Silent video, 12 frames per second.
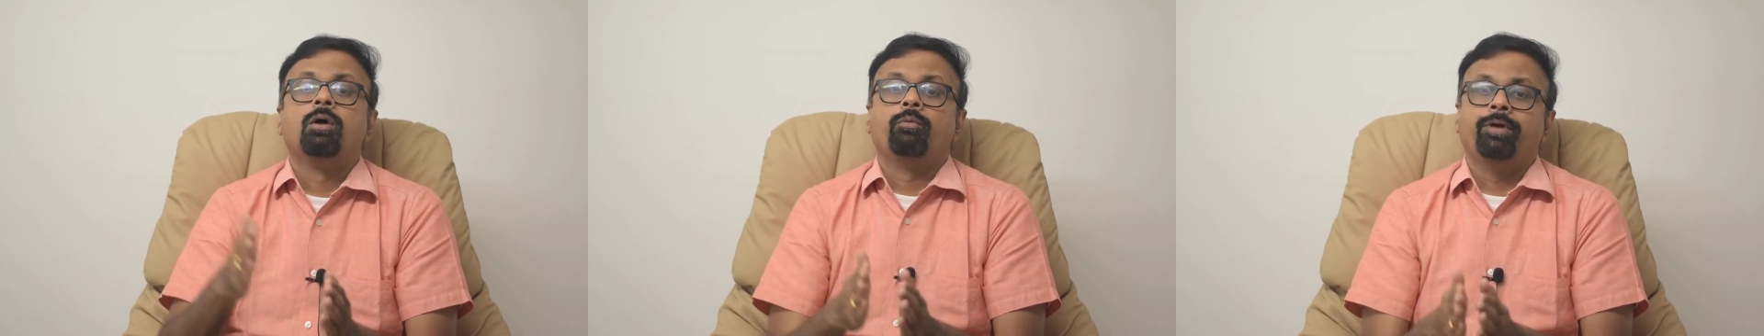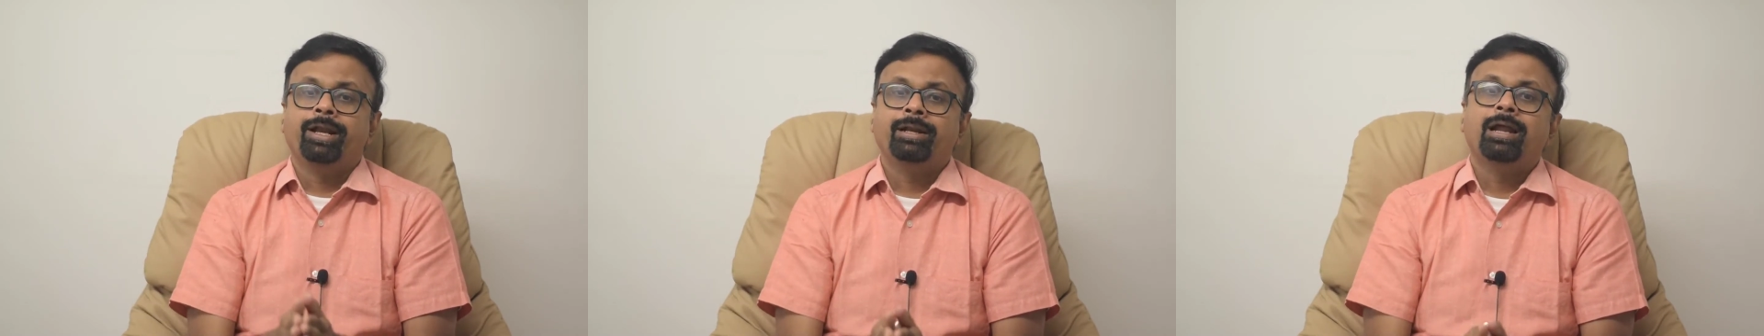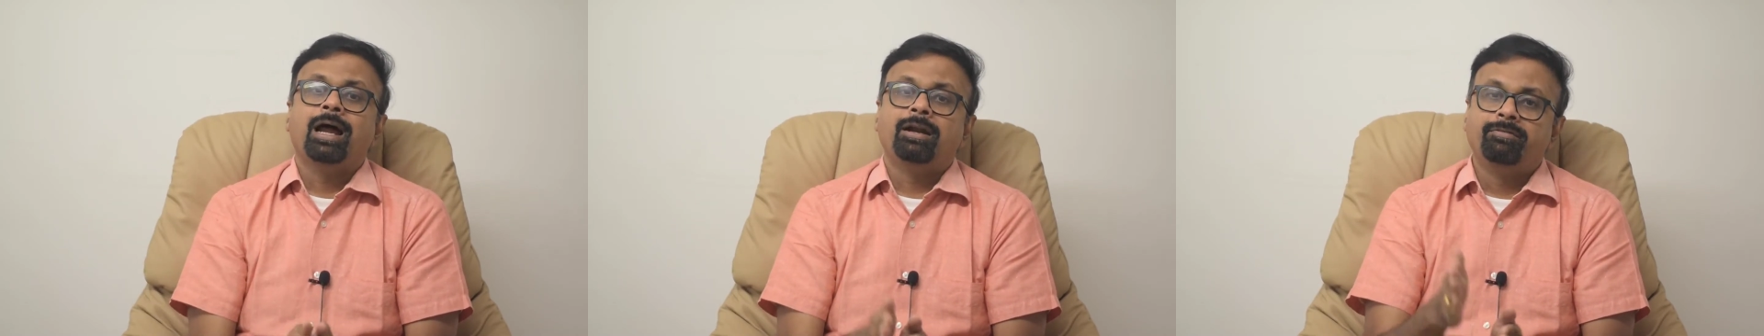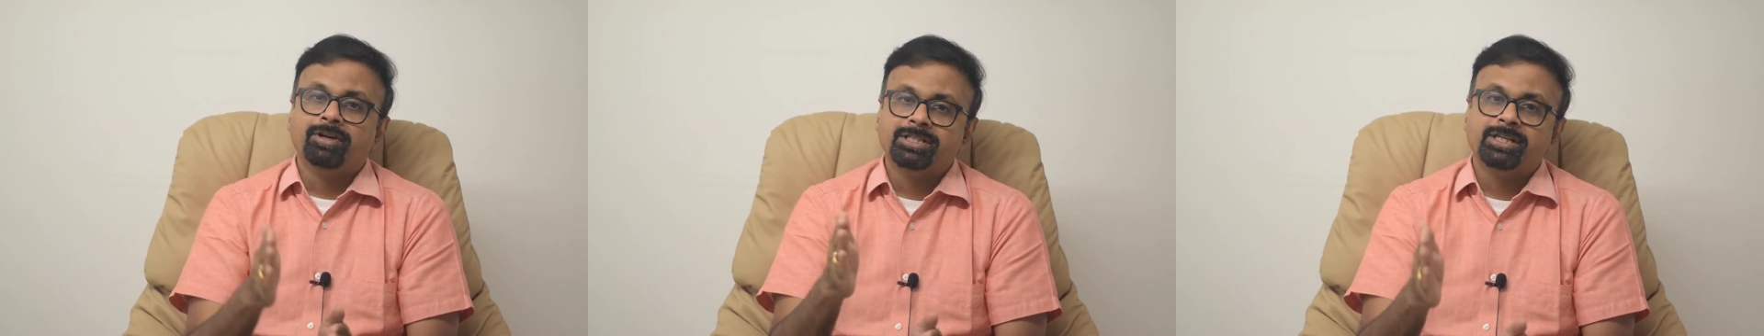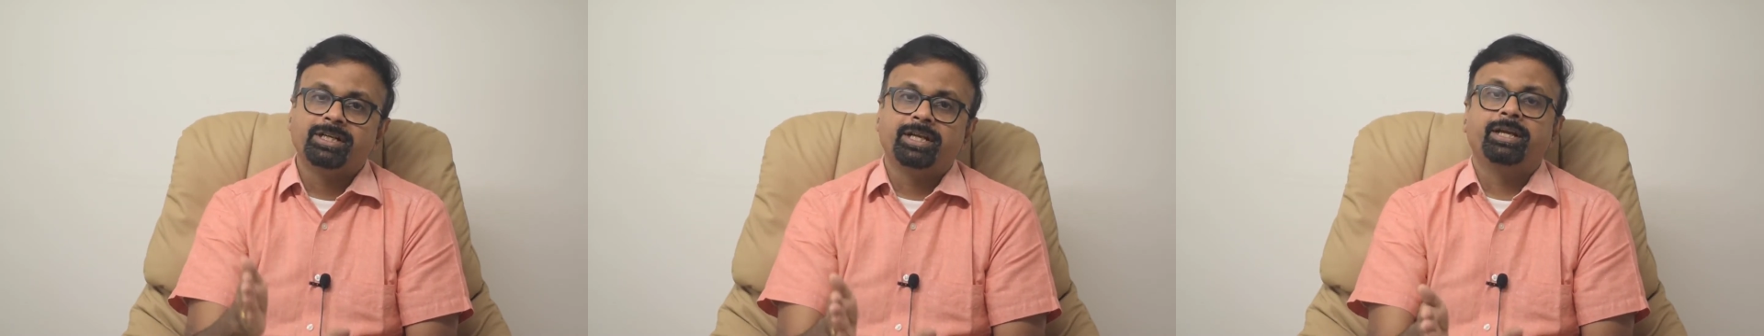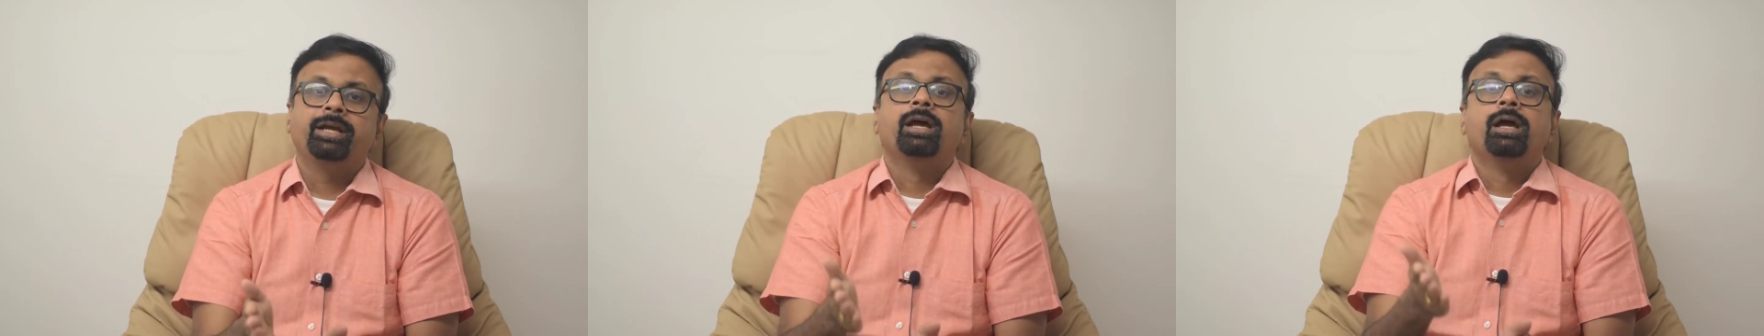when
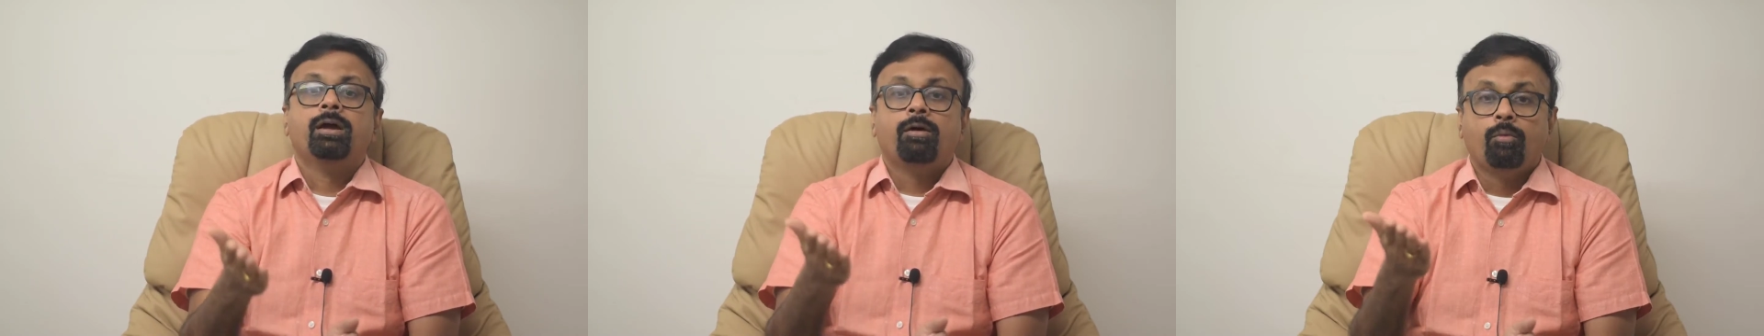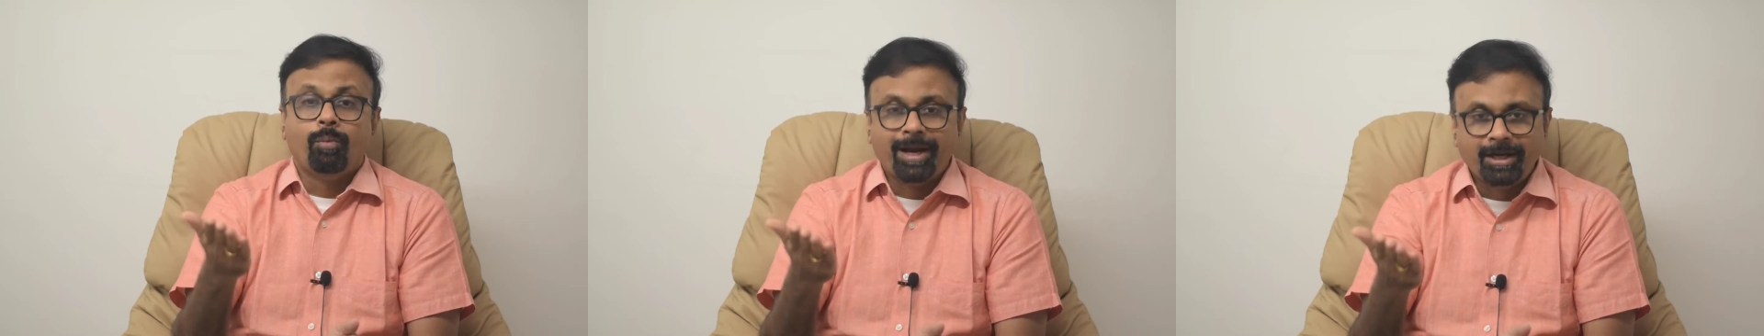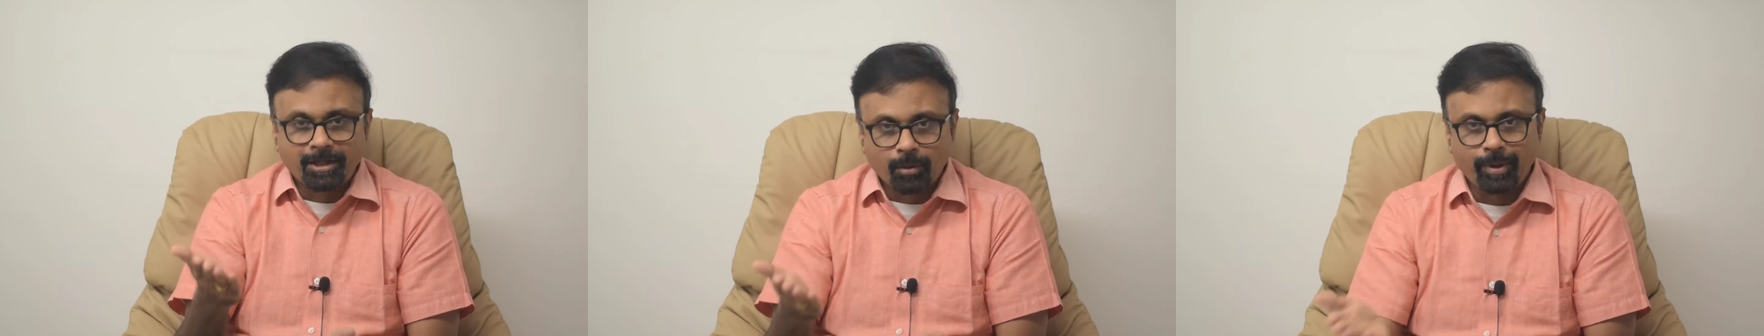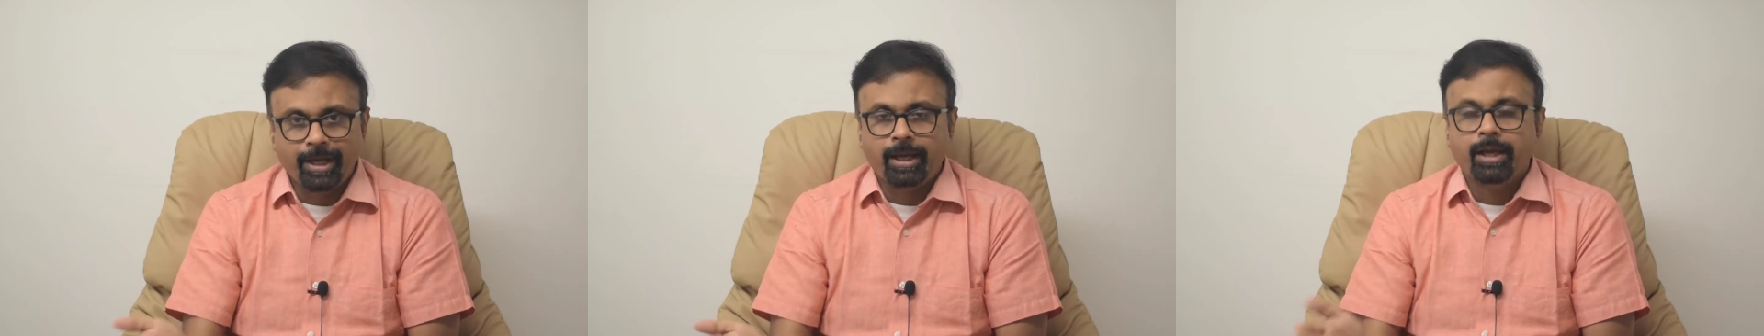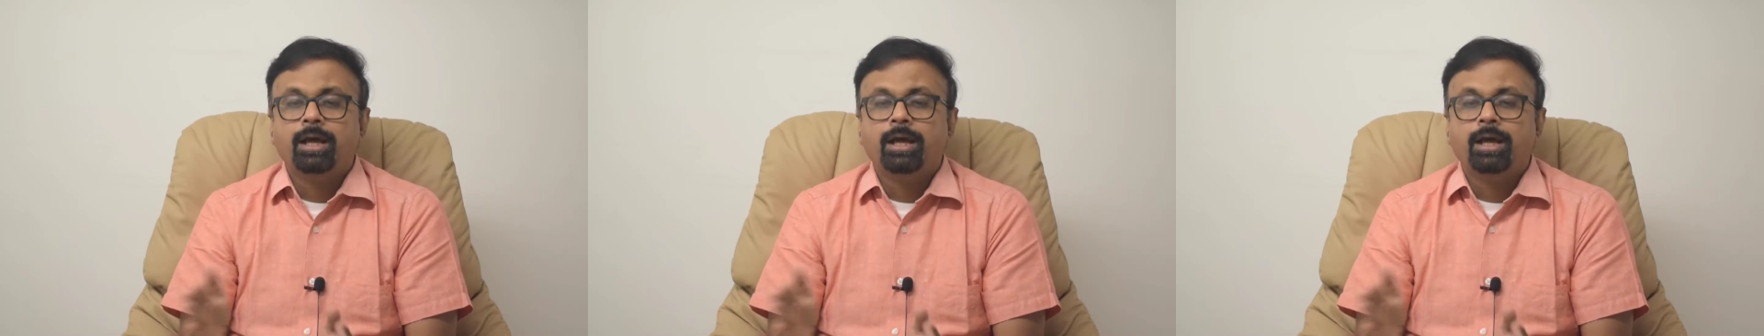adversity went away.